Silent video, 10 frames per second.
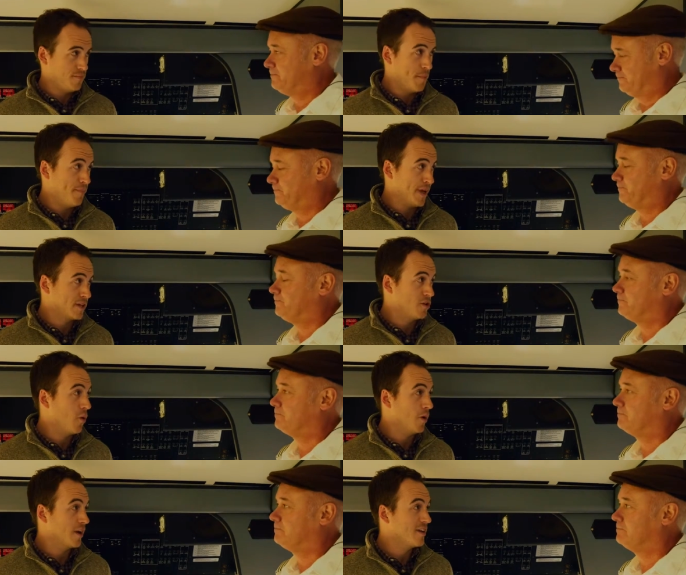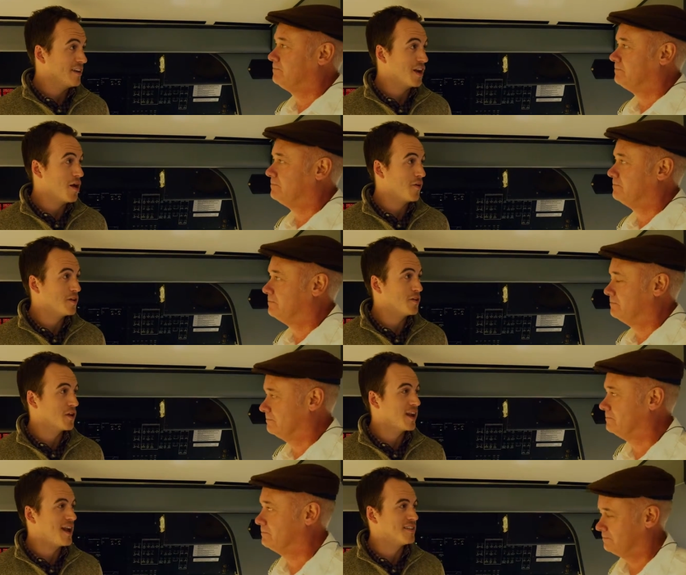Speaker 1: a big toy, you know. And you're mm-hmm.
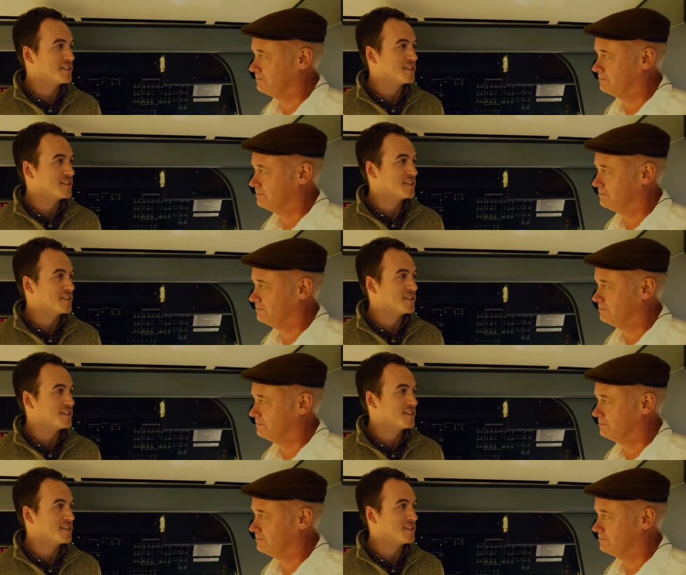looking at it in the